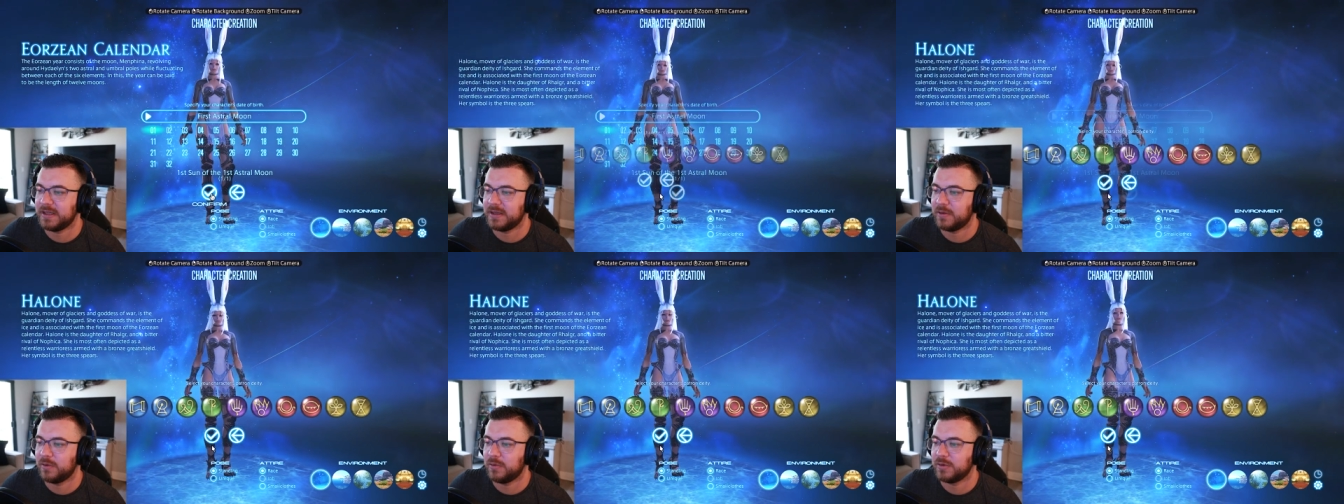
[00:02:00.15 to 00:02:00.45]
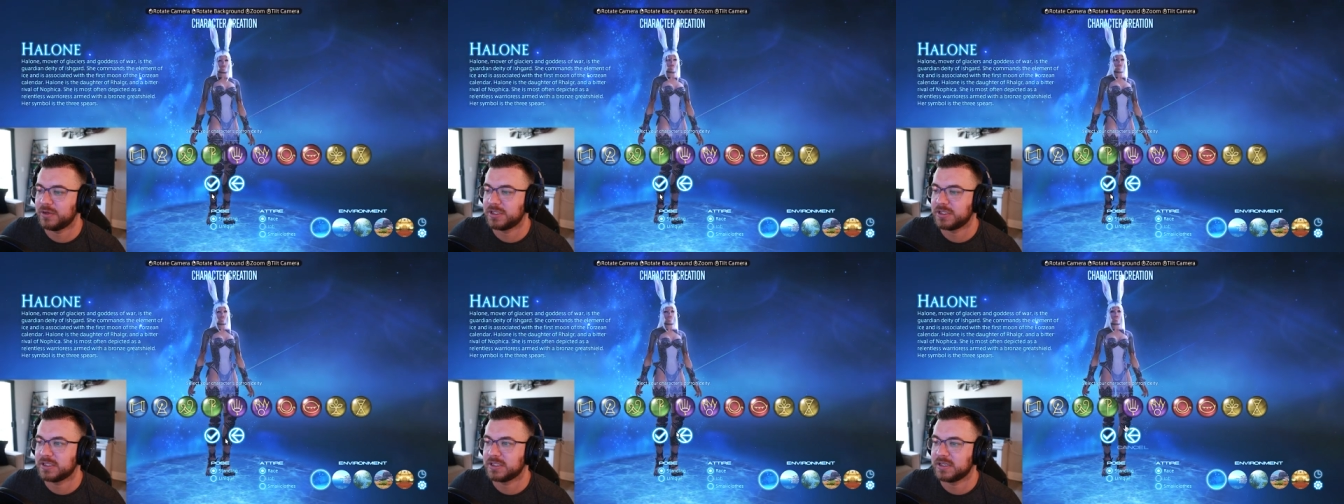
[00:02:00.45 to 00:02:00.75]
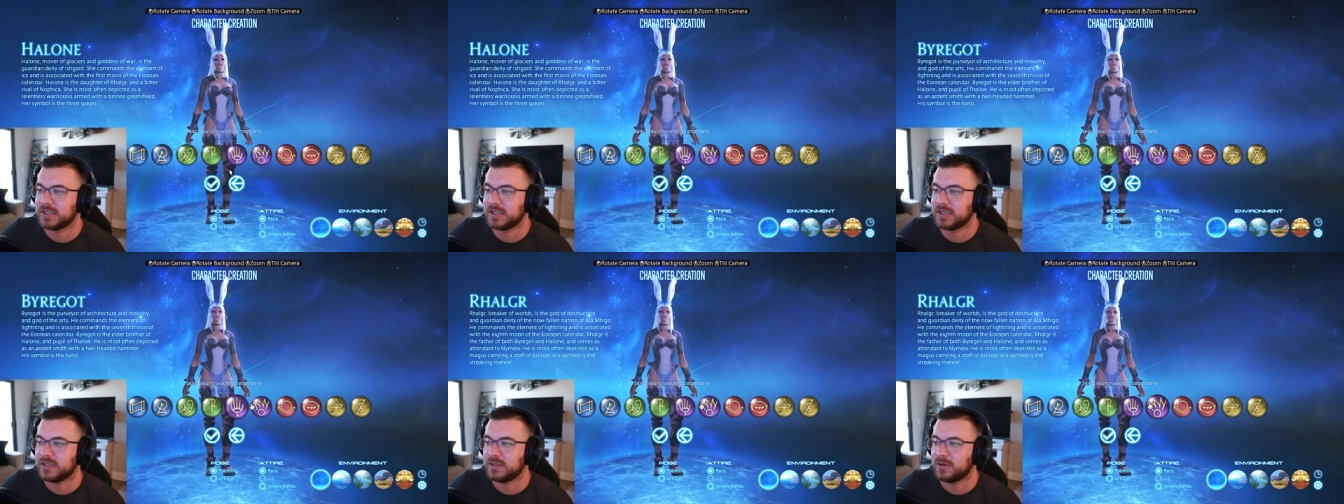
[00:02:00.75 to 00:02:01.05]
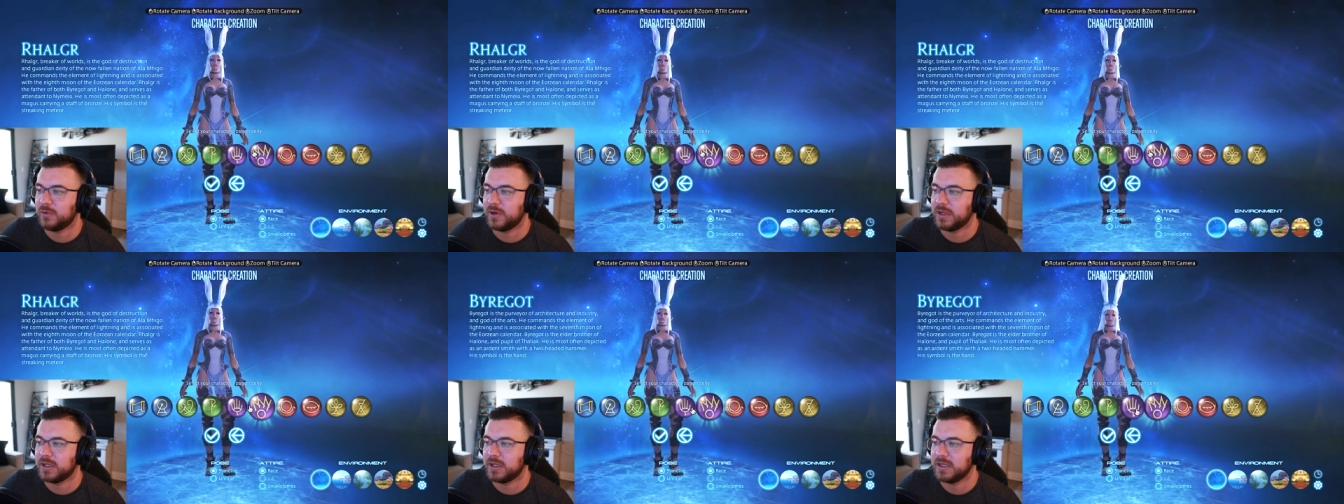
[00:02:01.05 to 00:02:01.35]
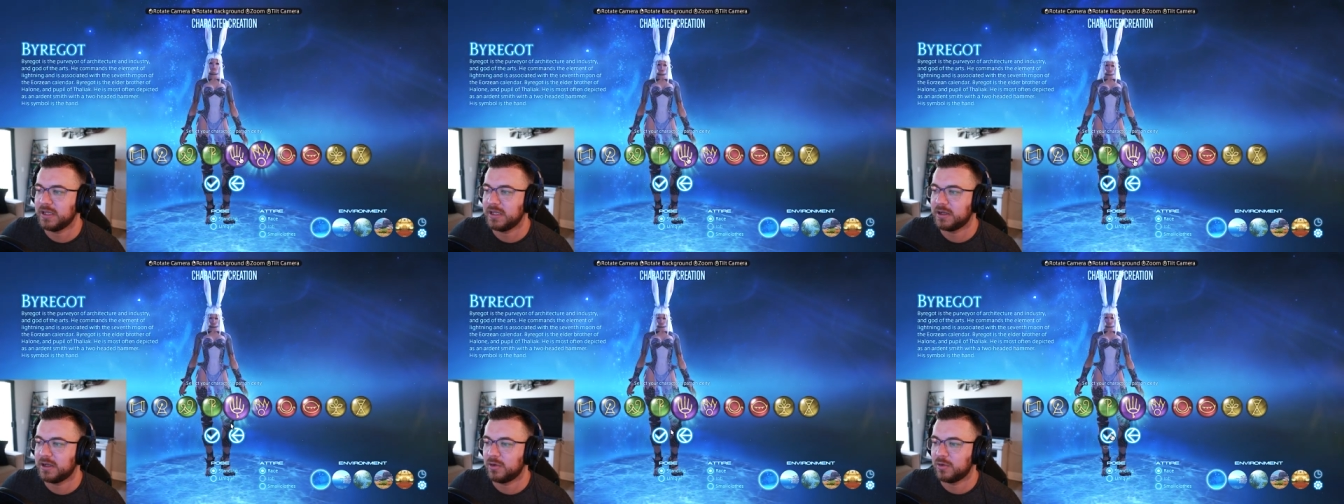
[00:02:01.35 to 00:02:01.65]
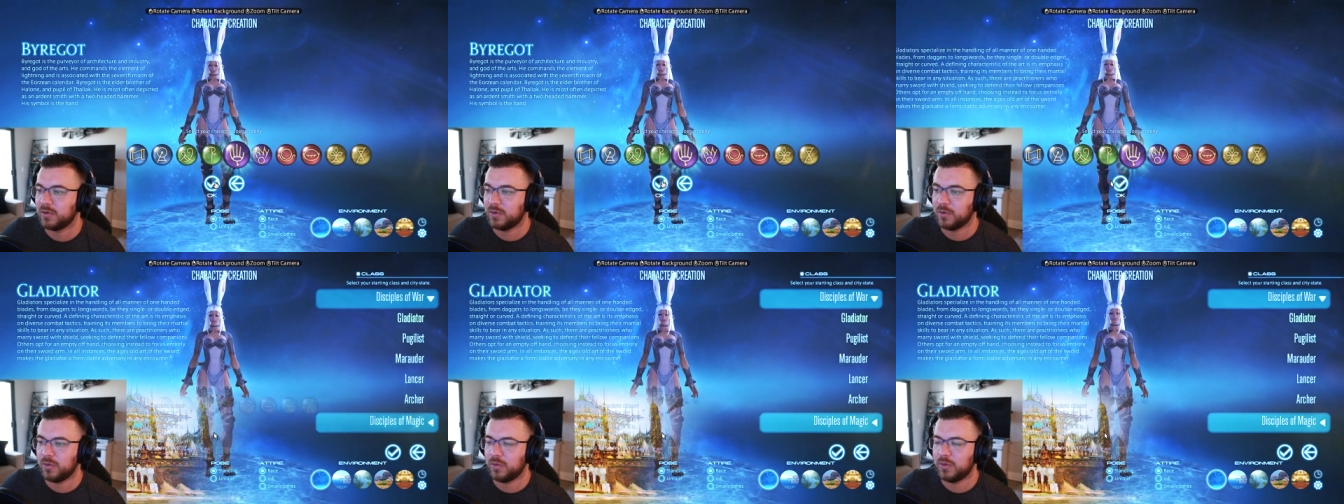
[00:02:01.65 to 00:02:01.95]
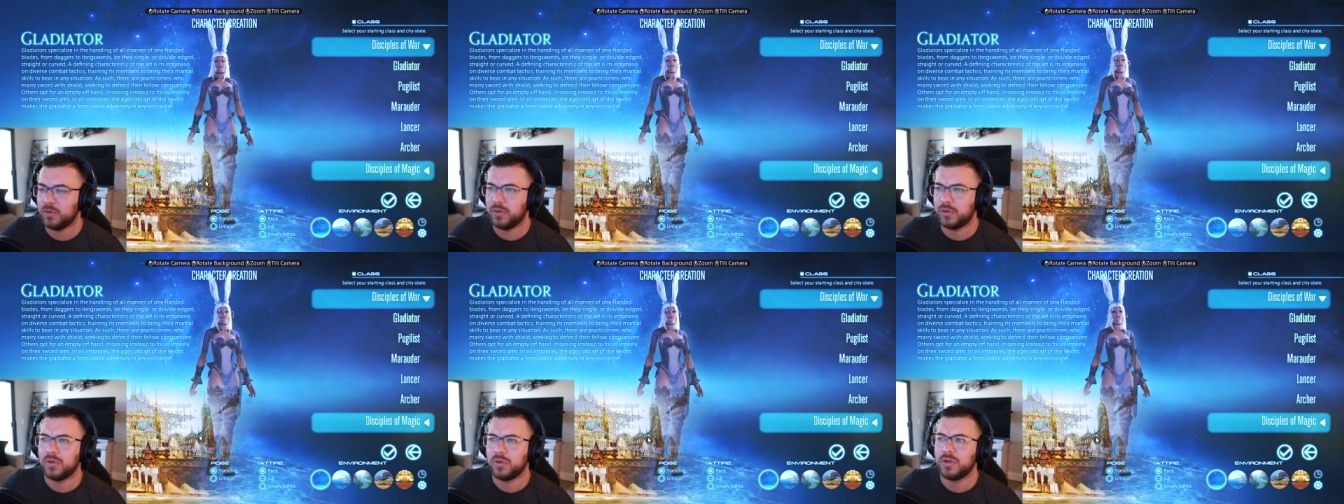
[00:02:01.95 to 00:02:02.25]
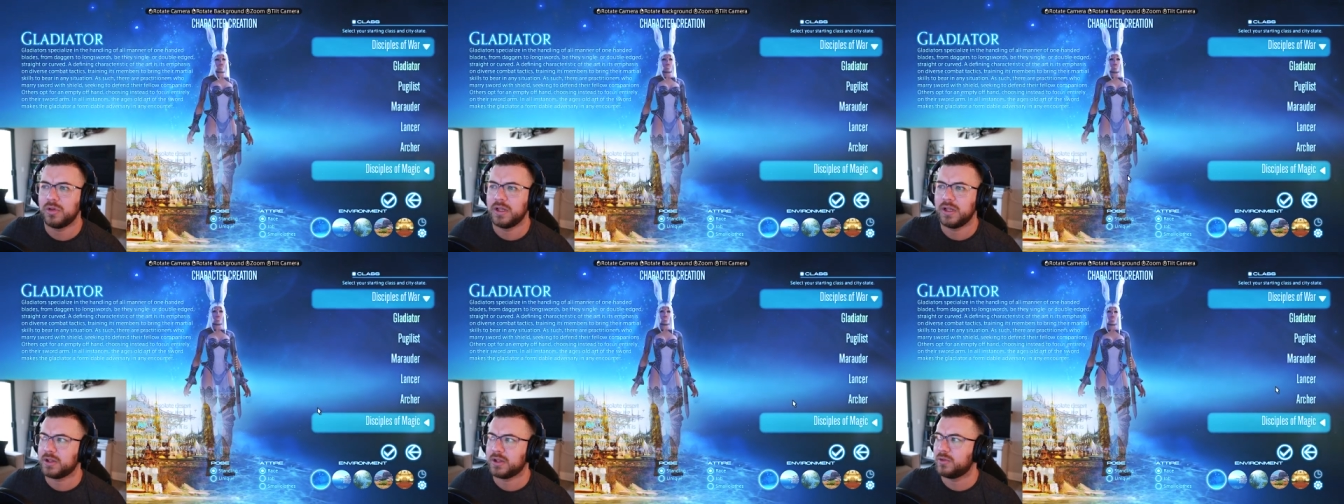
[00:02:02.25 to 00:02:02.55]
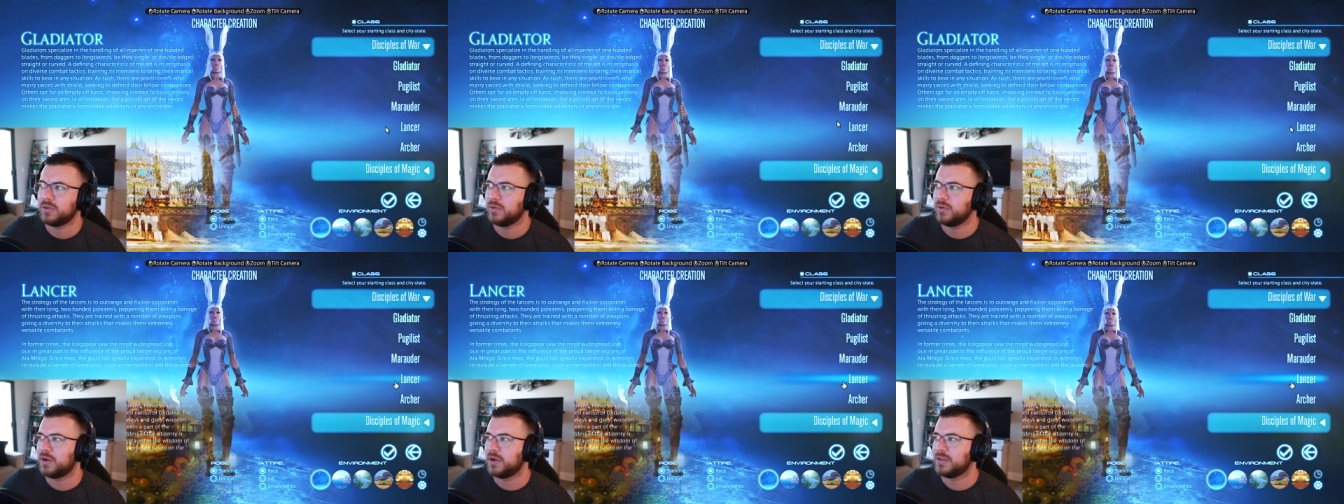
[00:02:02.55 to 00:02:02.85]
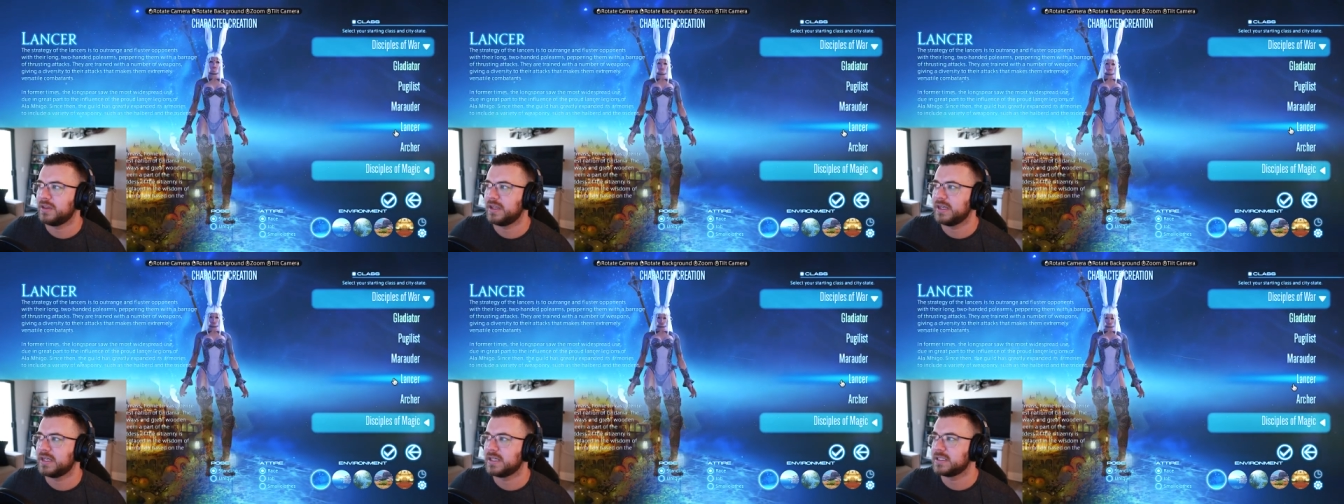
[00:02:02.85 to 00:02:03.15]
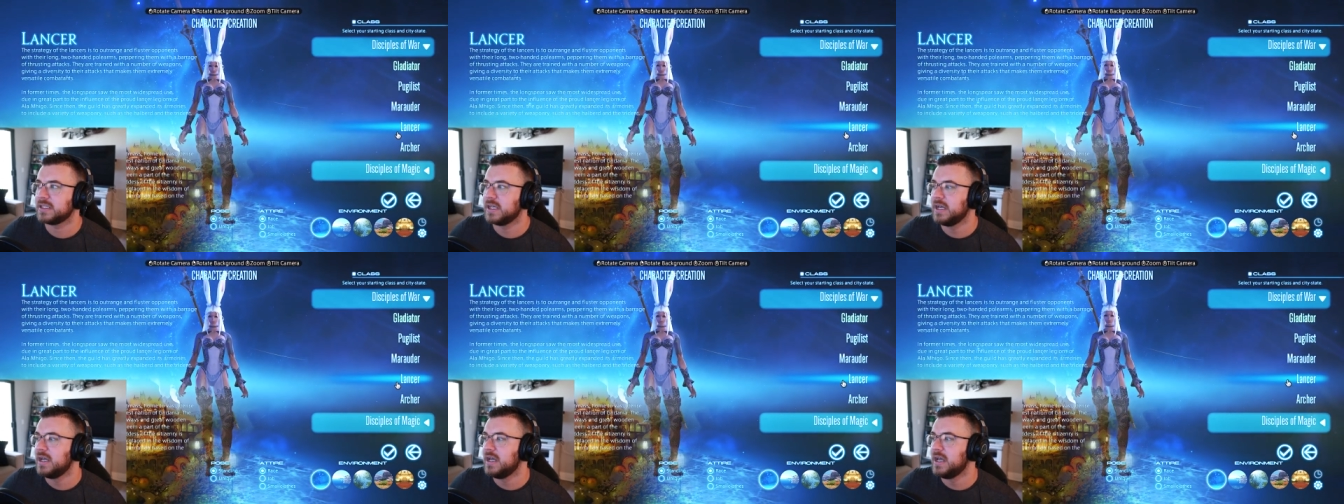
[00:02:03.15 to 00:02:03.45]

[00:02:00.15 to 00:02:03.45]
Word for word: We're just gonna quickly click through all this,